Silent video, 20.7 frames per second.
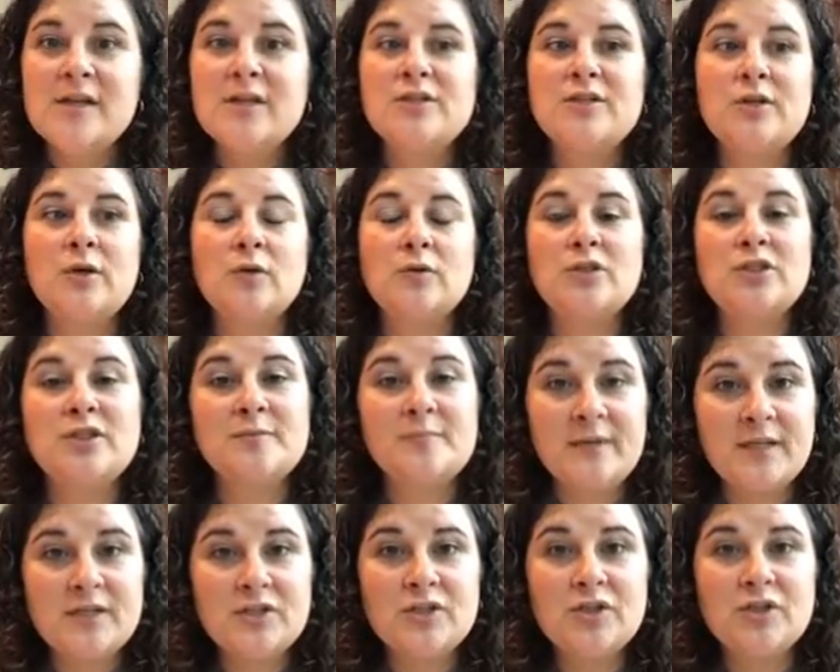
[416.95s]
So just
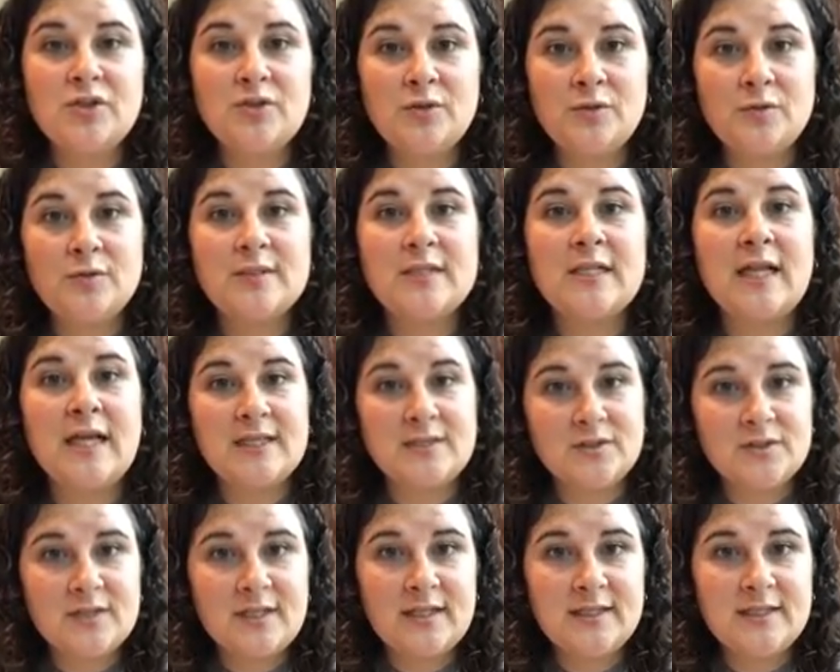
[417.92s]
make sure you use
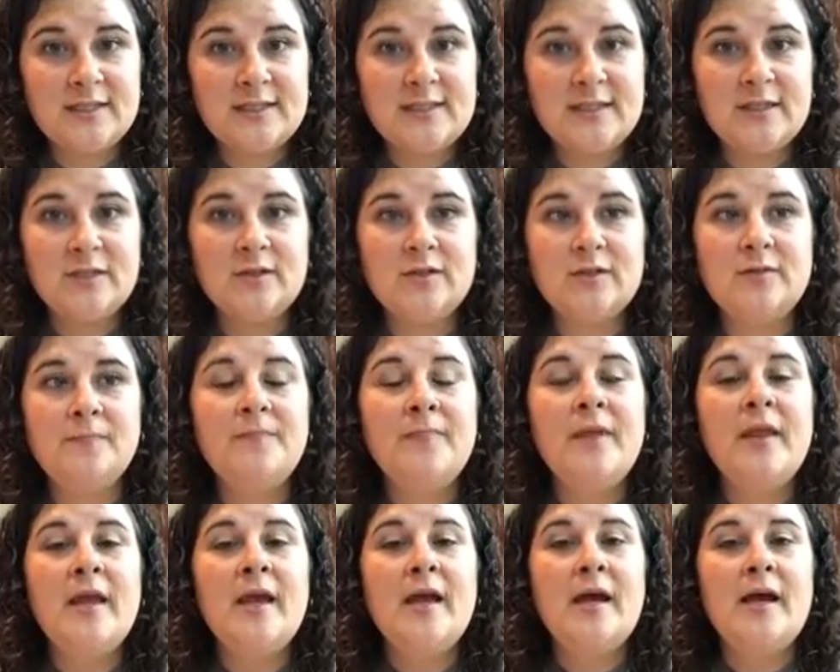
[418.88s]
glass or stainless steel
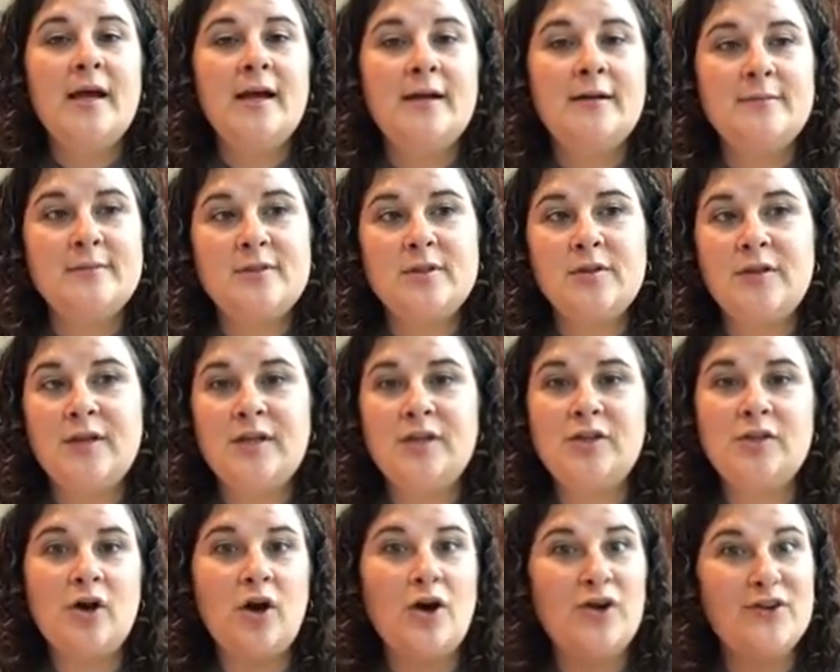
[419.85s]
so that
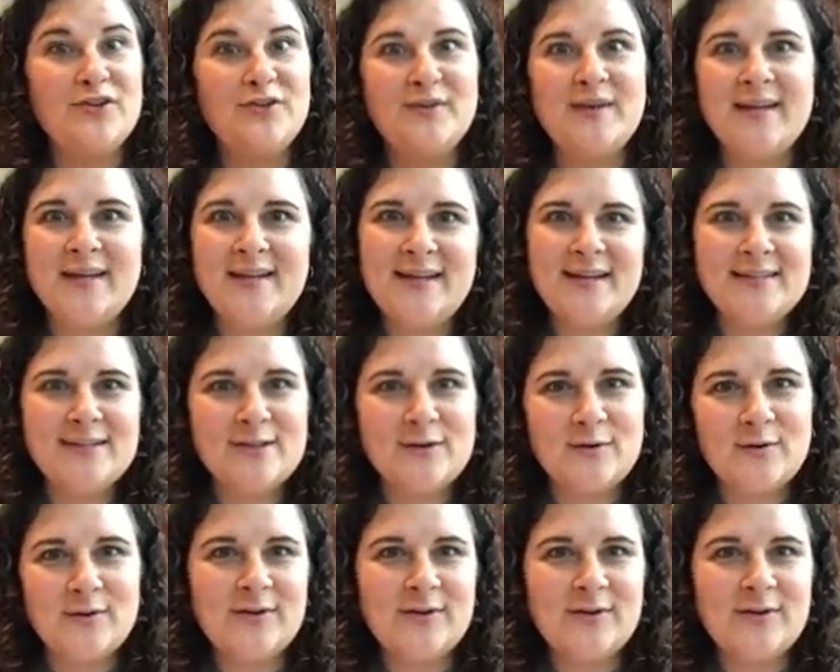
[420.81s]
all you get is the